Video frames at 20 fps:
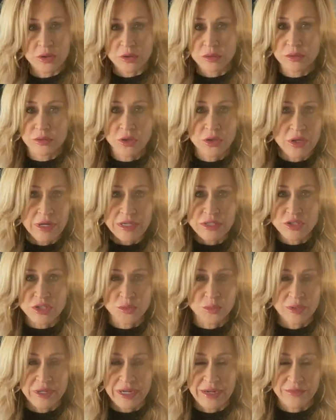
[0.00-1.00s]
crust or
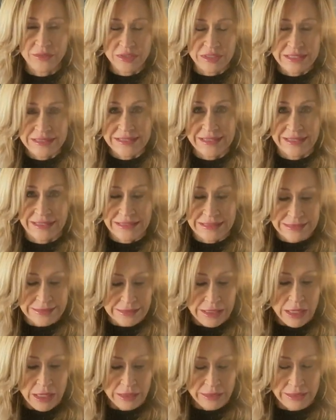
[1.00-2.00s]
whatever doesn't get
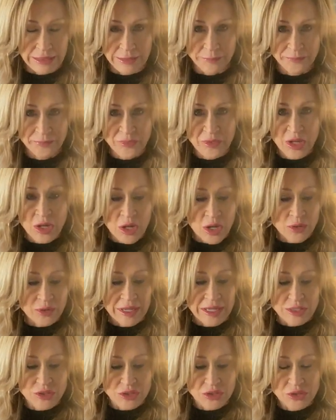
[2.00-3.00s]
soggy.
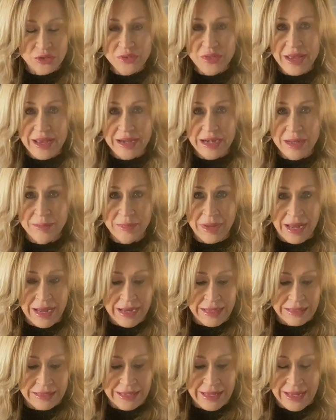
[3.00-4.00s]
Okay, to that I'm
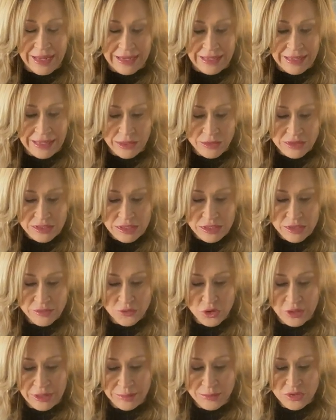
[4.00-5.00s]
adding 8 ounces of
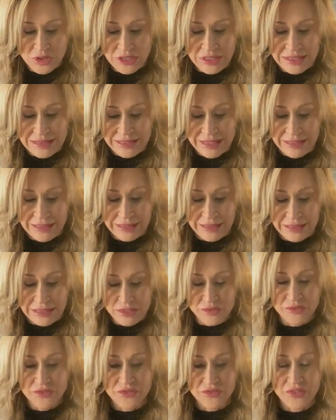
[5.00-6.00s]
cream cheese, and it
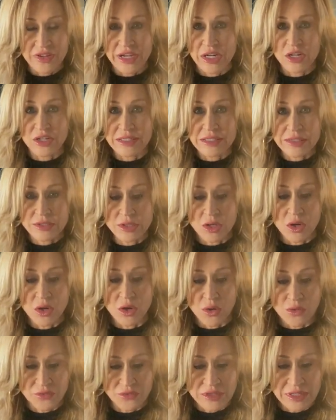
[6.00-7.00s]
is very
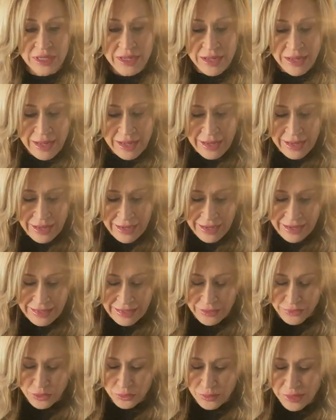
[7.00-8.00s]
soft.
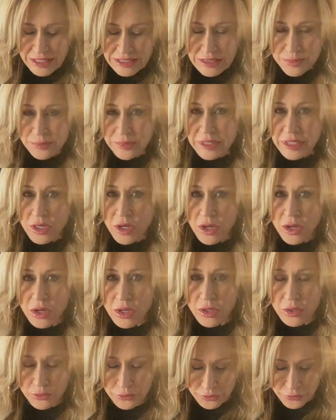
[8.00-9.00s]
And the recipe
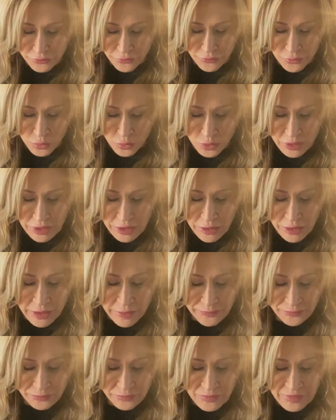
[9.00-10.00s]
called for
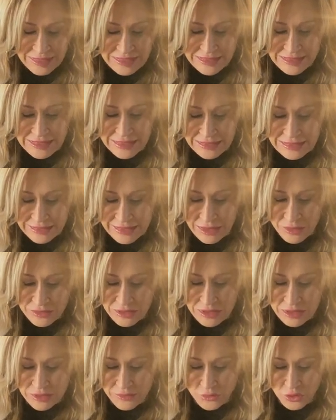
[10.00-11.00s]
6
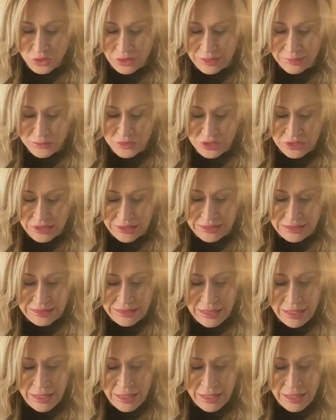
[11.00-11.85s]
ounces of cream cheese,